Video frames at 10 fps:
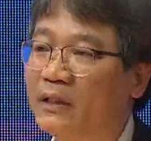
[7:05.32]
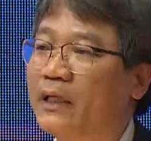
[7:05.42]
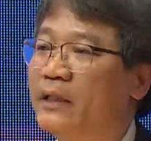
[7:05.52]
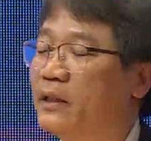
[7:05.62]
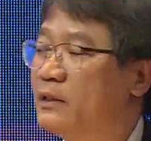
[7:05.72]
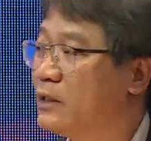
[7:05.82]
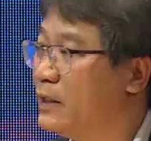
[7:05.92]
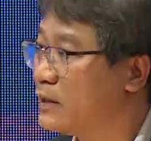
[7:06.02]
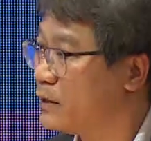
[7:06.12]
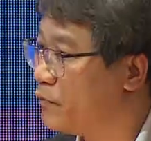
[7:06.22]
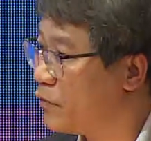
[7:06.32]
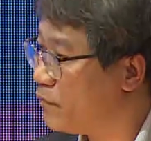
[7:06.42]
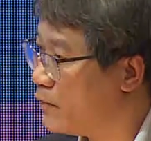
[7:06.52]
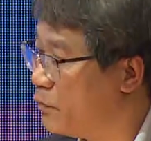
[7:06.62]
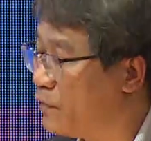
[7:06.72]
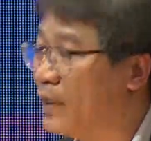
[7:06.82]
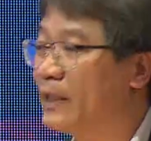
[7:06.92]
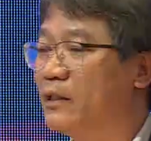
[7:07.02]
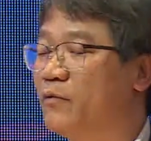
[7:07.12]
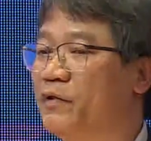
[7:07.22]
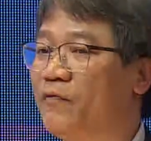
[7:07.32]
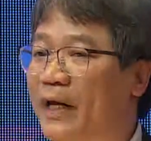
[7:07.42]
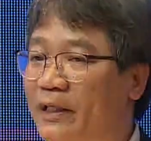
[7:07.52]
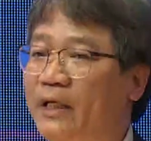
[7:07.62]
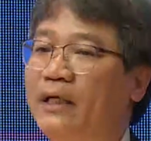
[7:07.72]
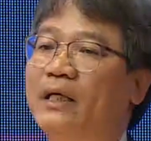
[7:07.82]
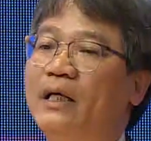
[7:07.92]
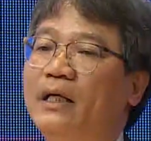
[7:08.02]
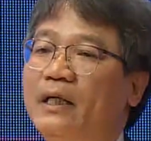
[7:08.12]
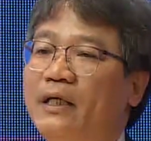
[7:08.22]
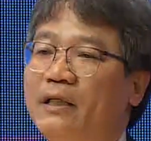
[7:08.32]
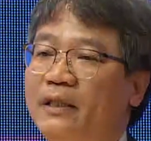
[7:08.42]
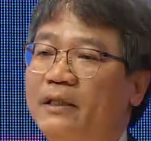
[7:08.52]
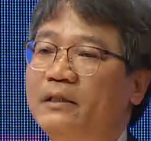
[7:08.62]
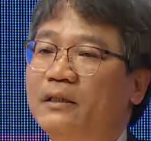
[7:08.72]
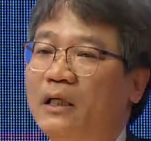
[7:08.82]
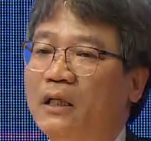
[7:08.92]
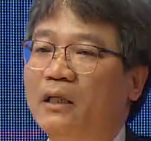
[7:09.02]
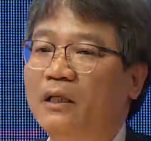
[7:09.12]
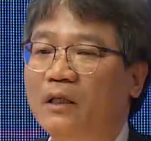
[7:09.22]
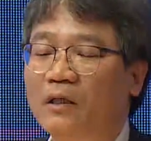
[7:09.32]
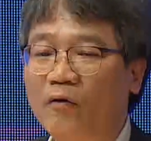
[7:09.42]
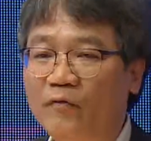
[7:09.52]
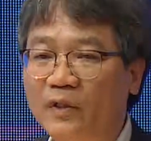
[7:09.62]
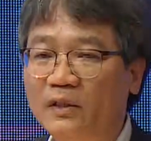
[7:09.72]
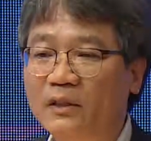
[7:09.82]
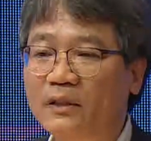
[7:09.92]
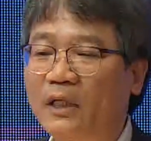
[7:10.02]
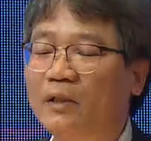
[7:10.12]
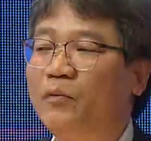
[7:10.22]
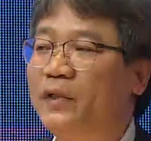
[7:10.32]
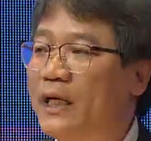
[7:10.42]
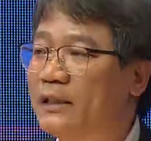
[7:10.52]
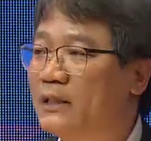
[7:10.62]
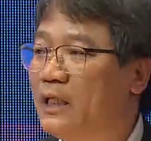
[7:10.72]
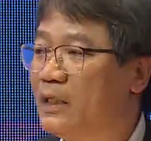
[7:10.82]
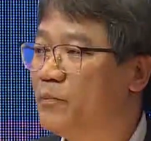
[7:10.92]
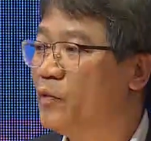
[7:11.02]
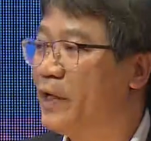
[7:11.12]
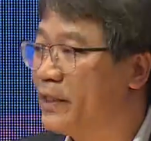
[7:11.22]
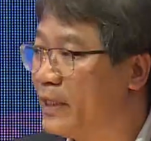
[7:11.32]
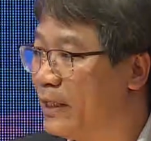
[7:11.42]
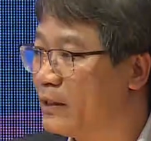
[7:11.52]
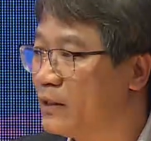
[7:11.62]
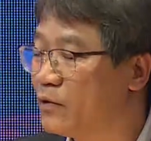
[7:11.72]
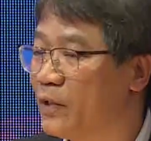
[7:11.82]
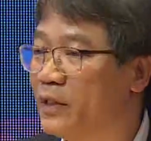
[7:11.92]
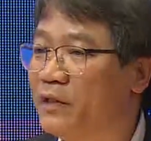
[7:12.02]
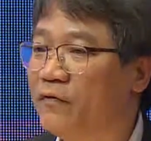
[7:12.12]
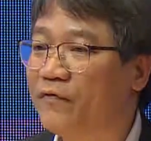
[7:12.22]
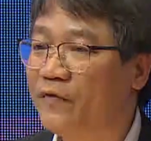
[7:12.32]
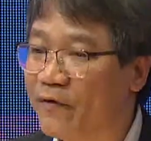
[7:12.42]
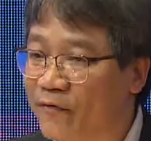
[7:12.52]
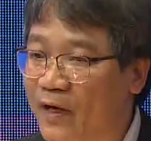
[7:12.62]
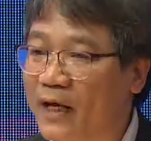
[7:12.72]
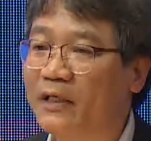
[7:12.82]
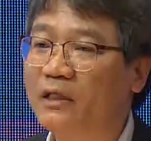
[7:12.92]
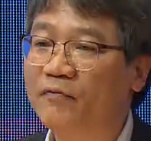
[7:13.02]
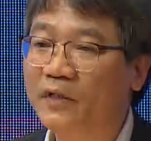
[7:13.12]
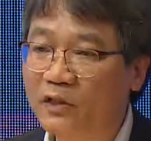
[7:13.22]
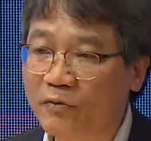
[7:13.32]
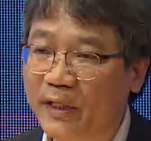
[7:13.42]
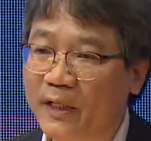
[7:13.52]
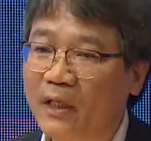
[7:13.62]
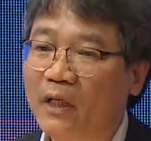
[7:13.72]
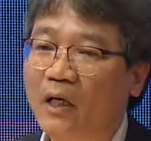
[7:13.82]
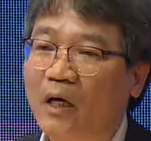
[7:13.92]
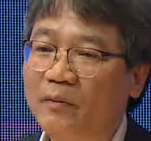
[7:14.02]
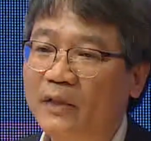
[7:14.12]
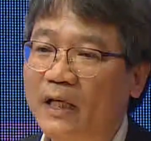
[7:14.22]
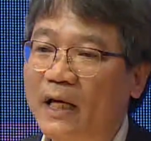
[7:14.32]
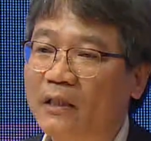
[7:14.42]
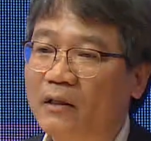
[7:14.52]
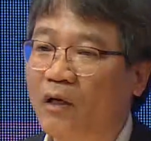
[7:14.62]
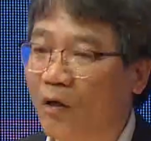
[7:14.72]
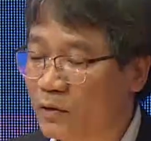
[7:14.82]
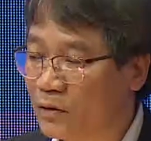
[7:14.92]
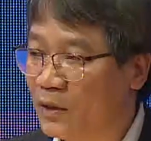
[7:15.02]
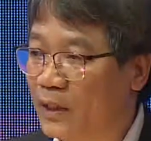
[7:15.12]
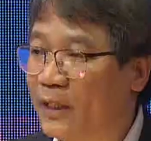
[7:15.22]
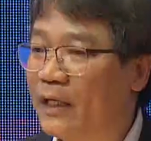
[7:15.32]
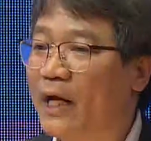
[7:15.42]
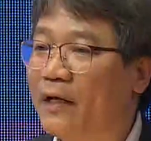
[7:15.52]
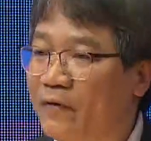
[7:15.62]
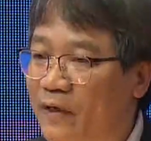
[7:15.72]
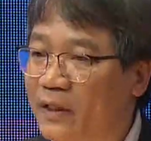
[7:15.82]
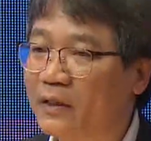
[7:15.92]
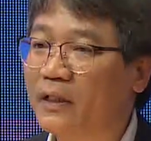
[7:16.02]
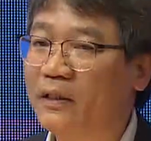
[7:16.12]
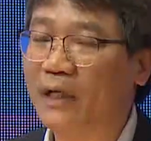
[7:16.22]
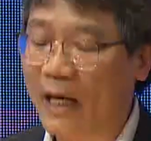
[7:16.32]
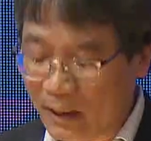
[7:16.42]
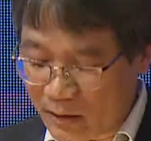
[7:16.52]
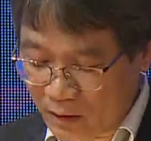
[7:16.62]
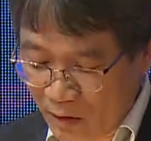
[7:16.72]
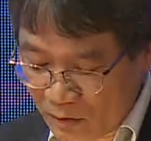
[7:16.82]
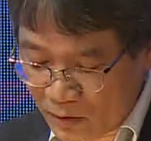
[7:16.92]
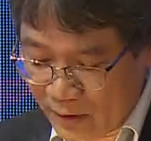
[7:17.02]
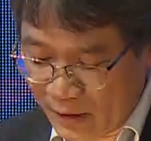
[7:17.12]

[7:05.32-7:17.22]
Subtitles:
and this reflected in this conference that we are celebrating the 25th anniversary of the UNCLOS. And I think that the UNCLOS